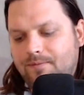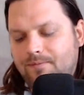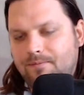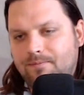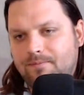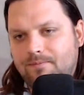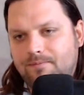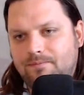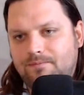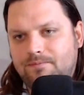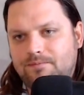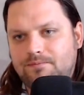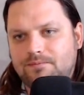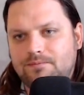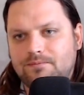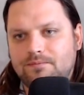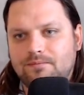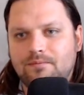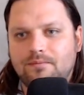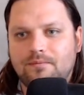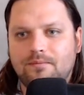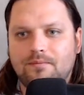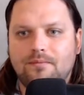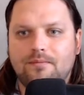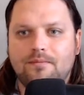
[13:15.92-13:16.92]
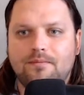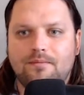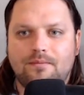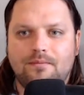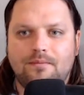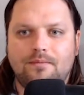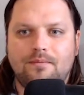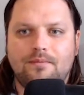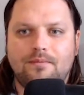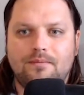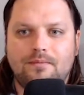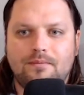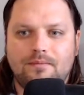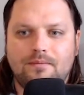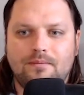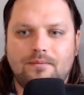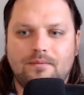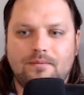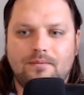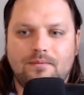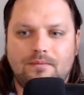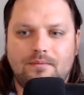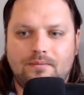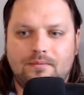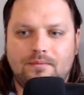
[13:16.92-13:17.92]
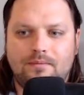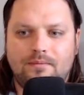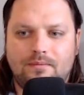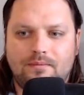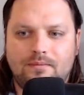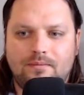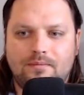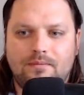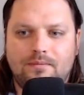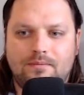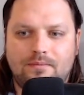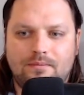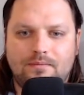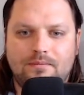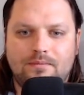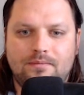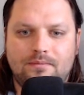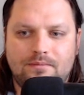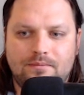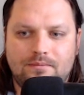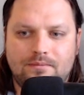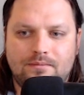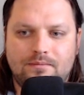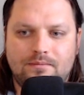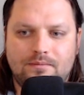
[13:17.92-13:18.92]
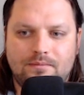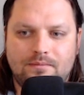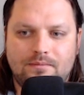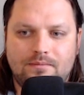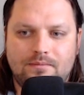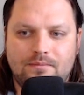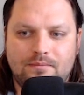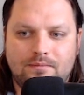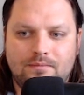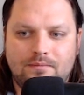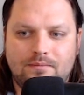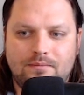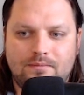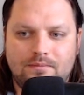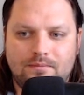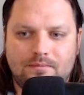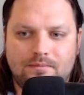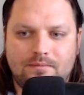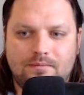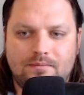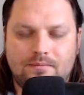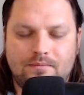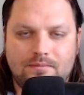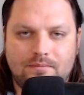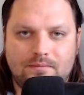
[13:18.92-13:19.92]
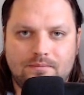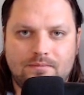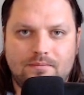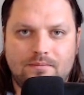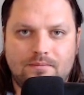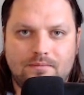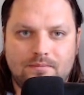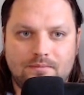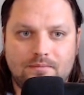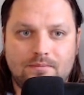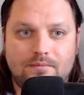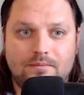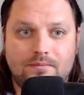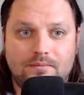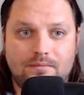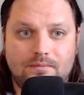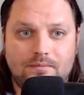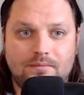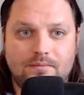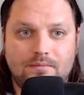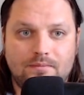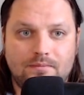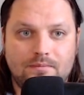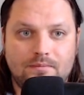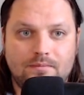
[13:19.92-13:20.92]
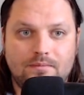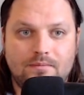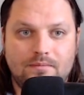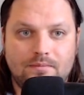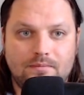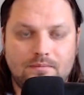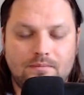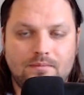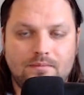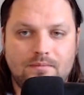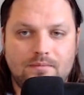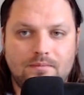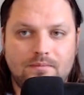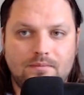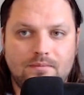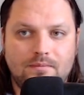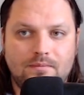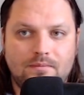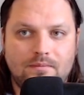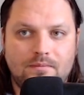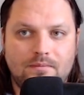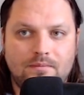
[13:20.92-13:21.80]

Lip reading: [no speech]